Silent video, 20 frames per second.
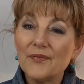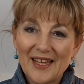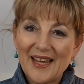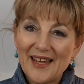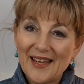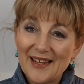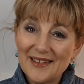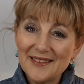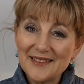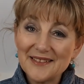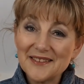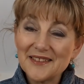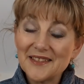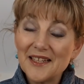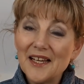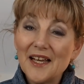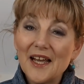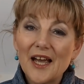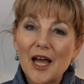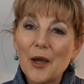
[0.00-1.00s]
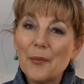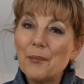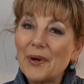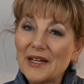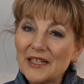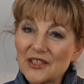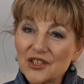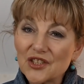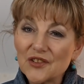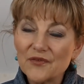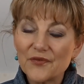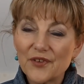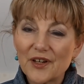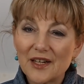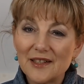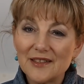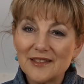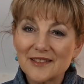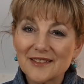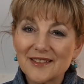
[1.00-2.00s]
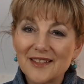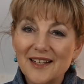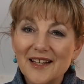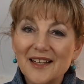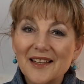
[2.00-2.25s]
And a pension phase.